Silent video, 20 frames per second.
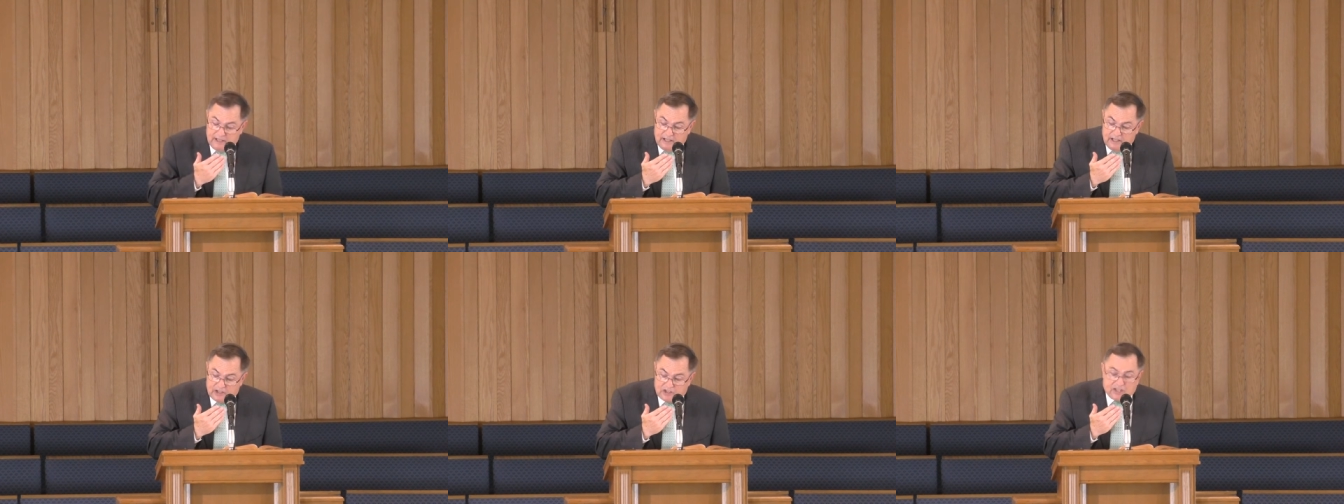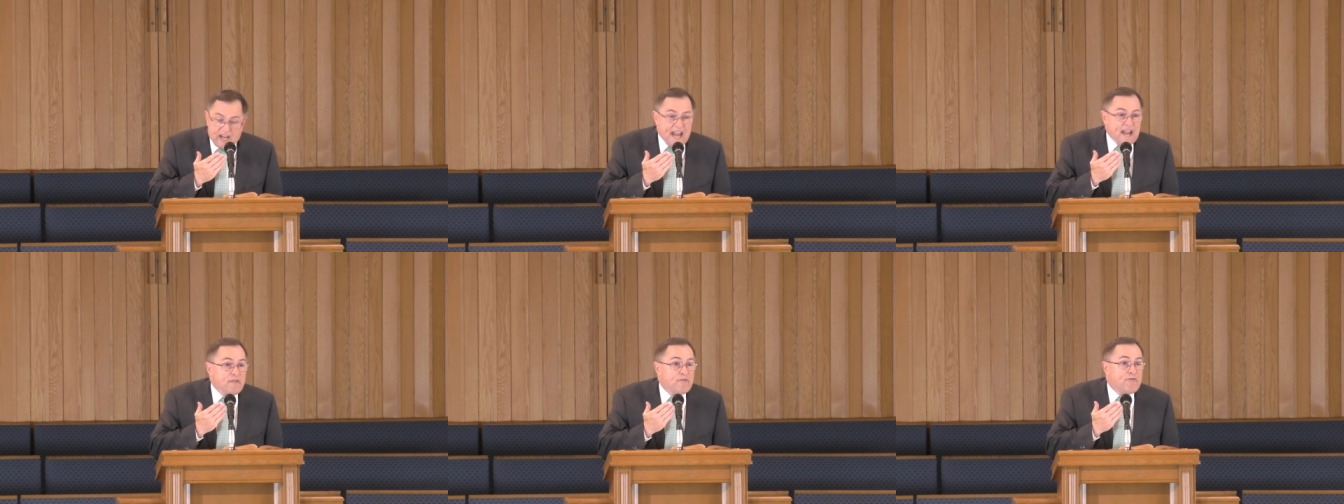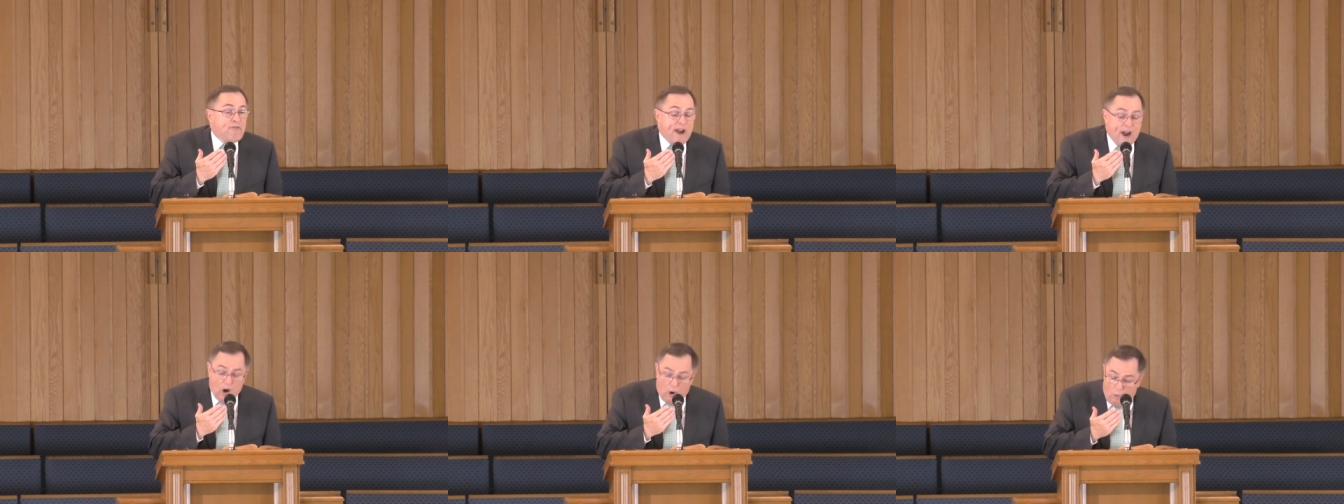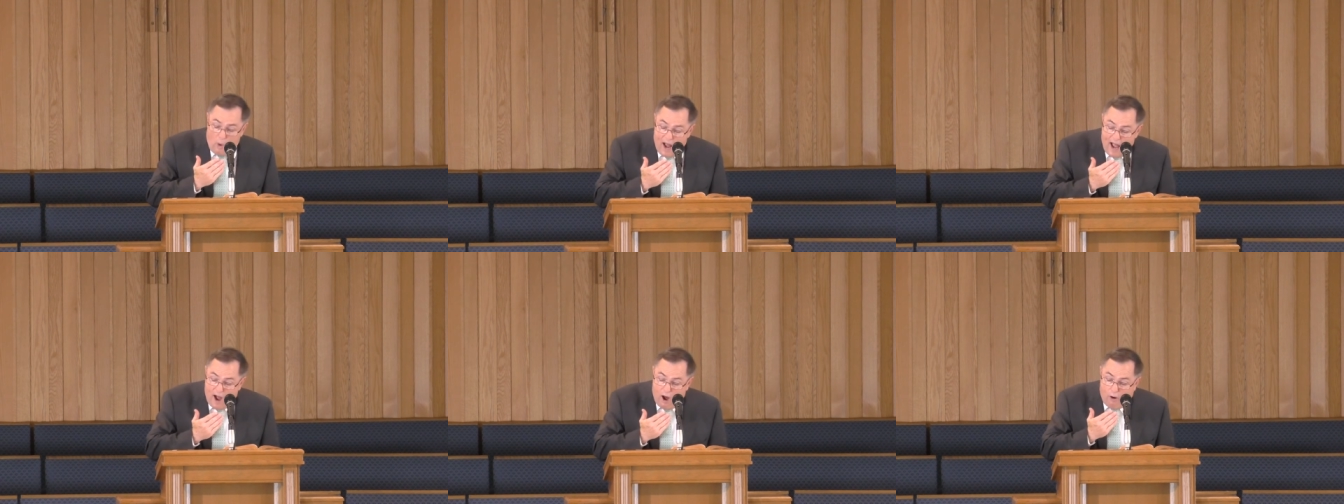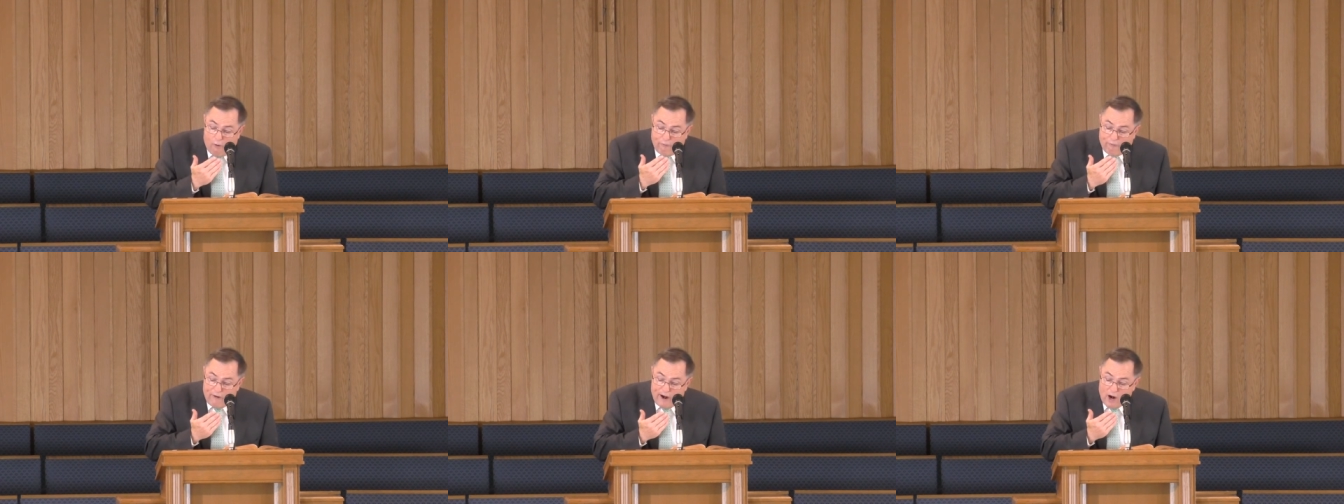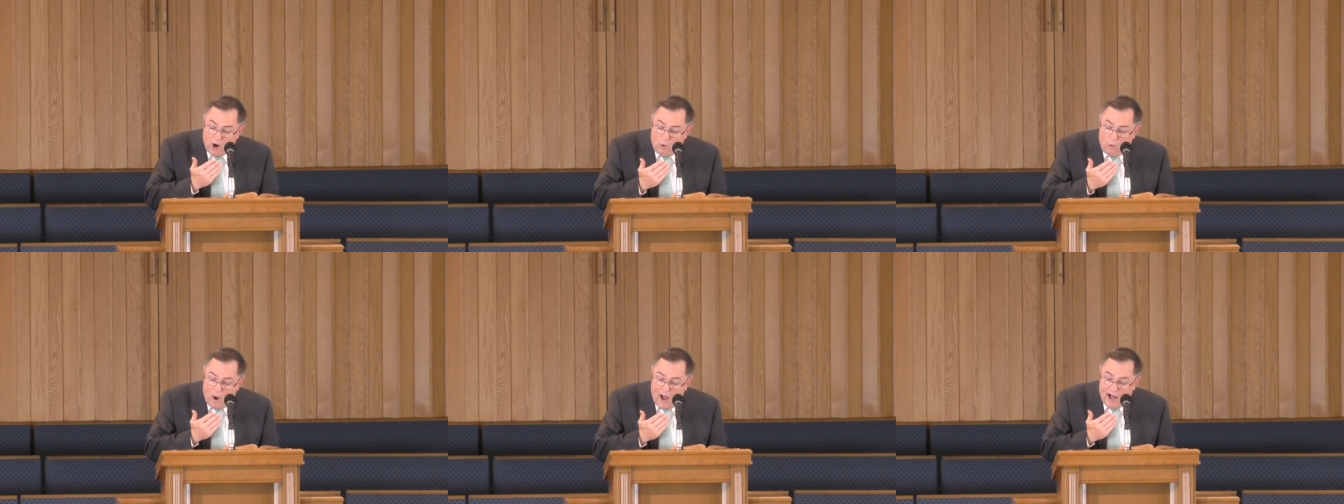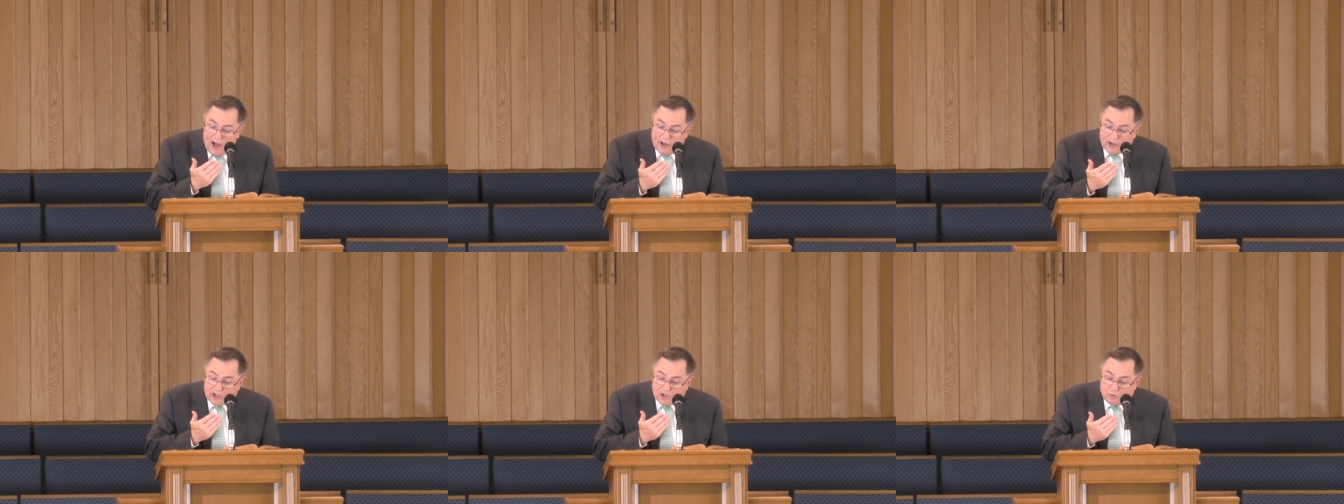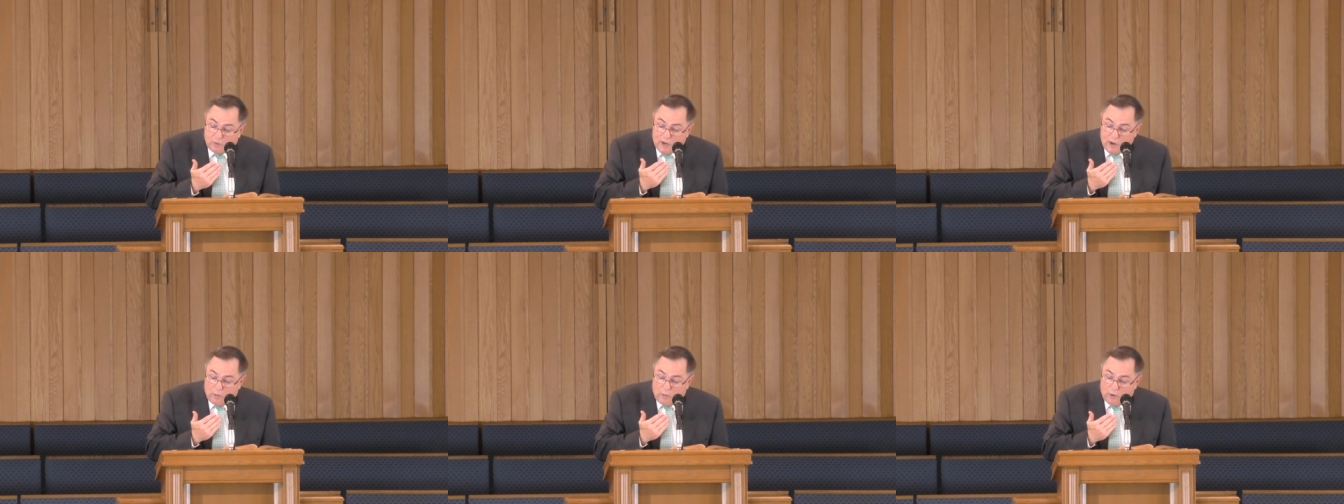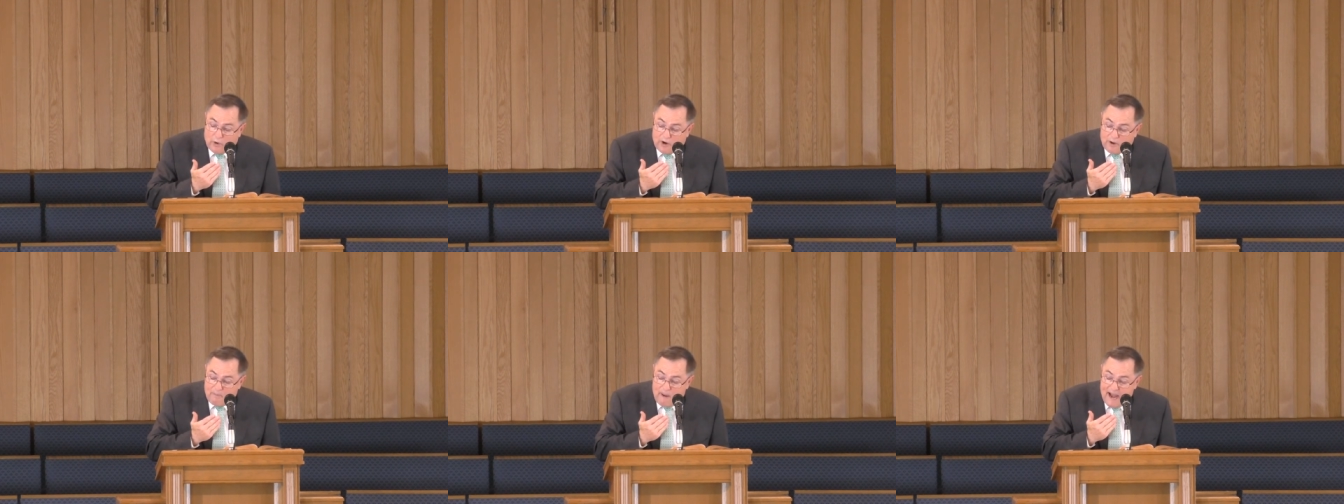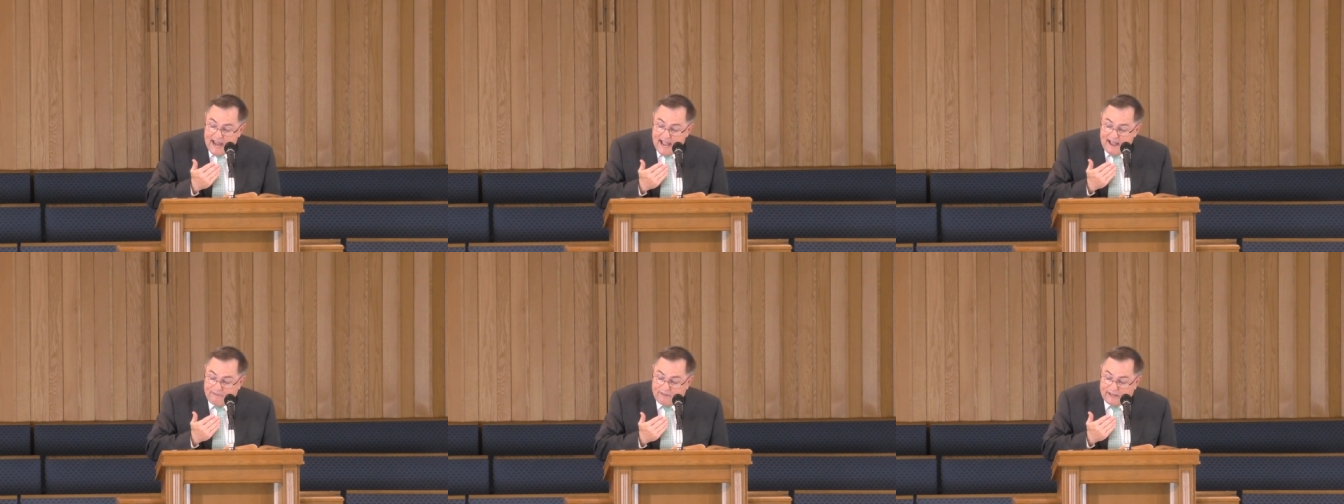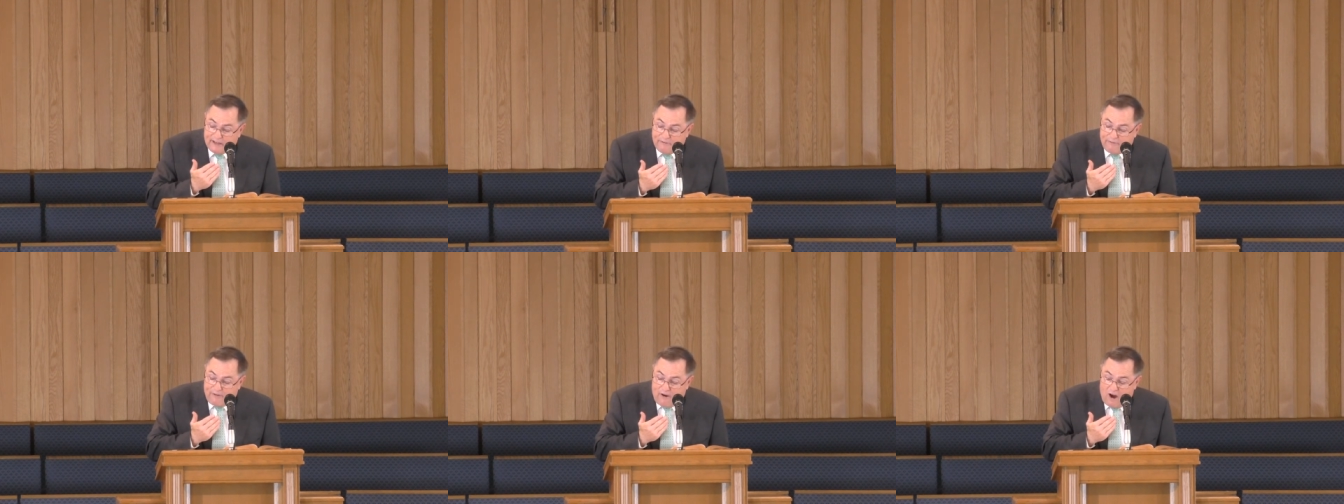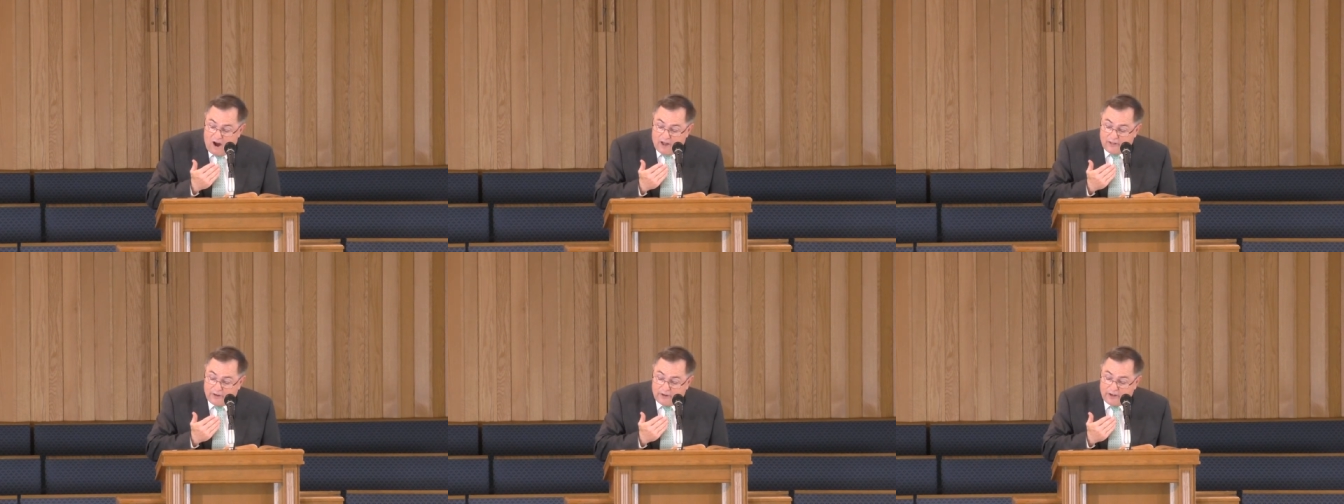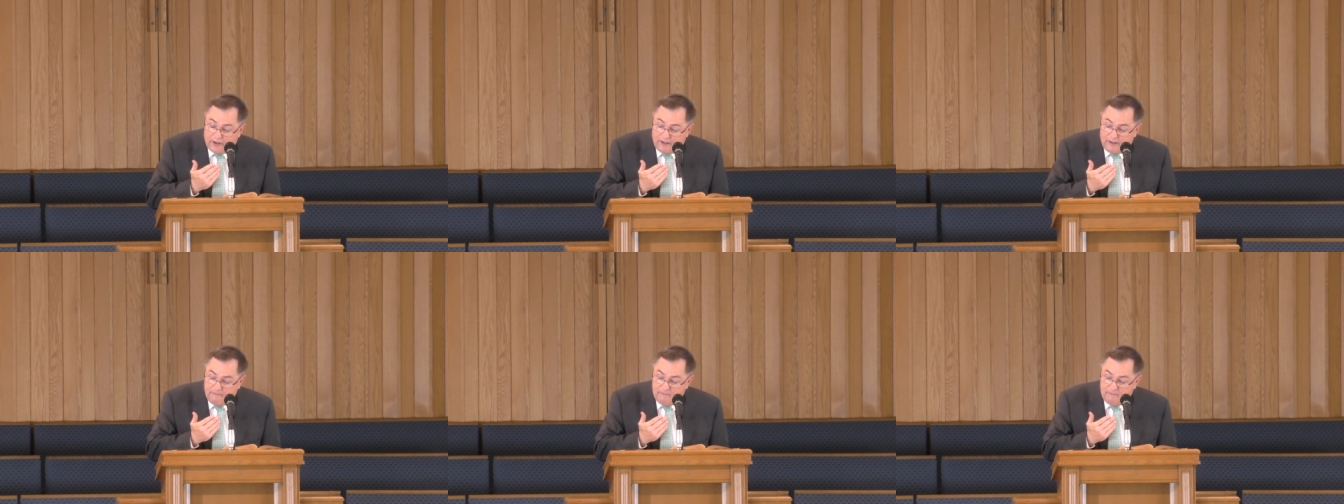saying, Farewell, farewell, sweet word of my Heavenly Father.